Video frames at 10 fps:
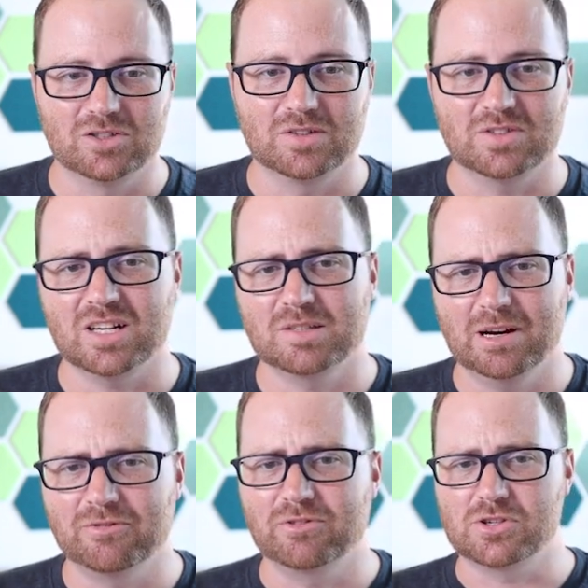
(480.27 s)
So I've talked
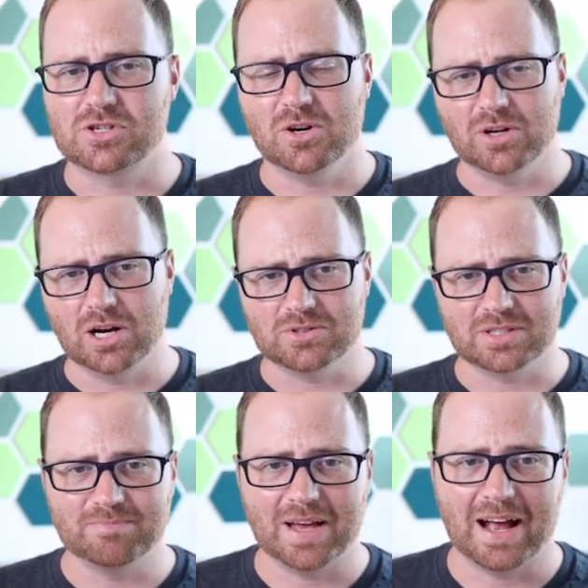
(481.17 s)
about for the show
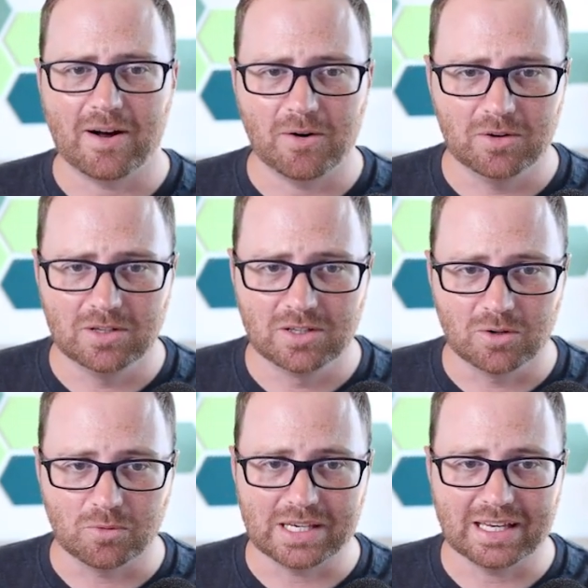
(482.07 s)
notes how
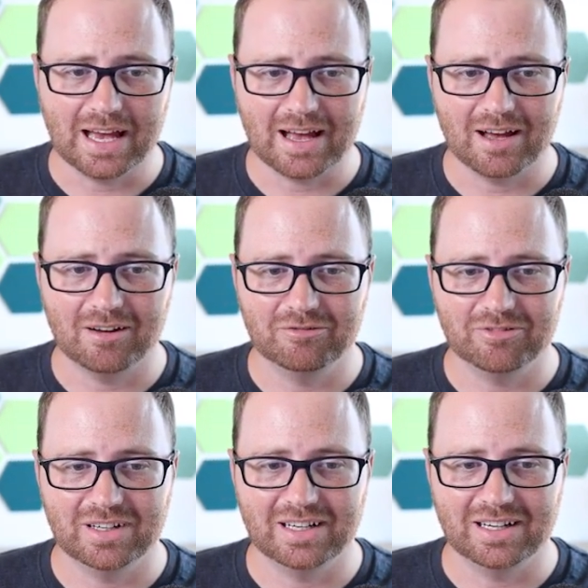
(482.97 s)
we
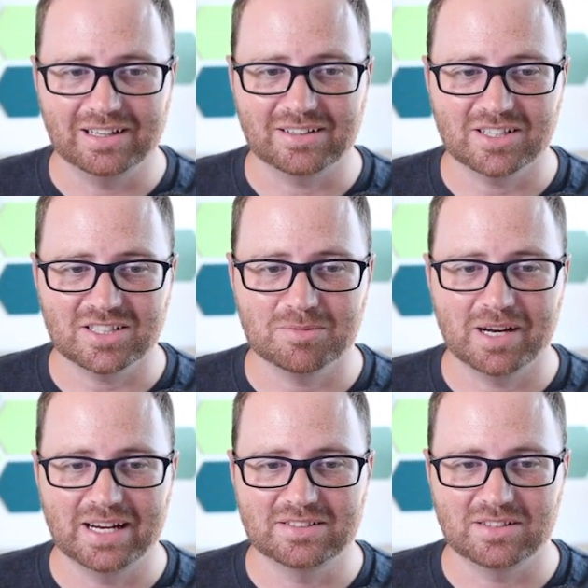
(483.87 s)
have
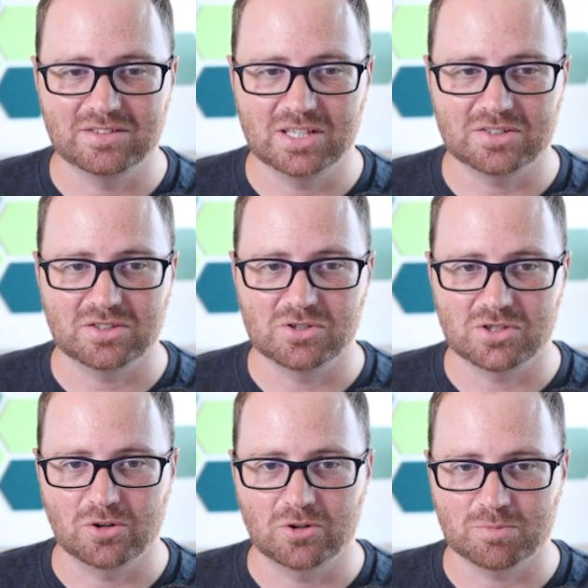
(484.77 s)
customized this
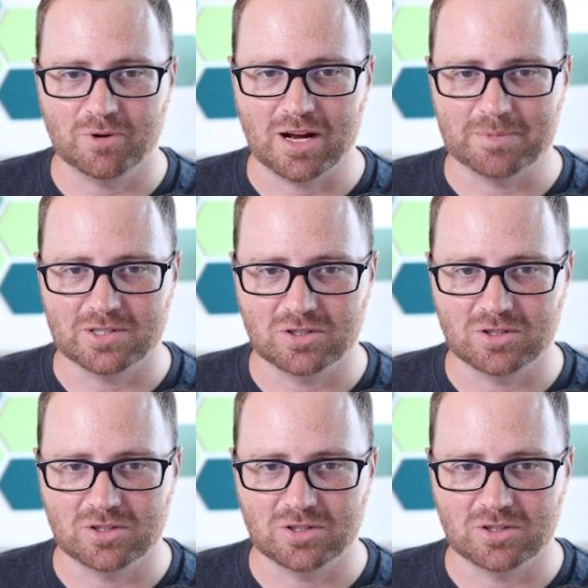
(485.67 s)
show notes prompt.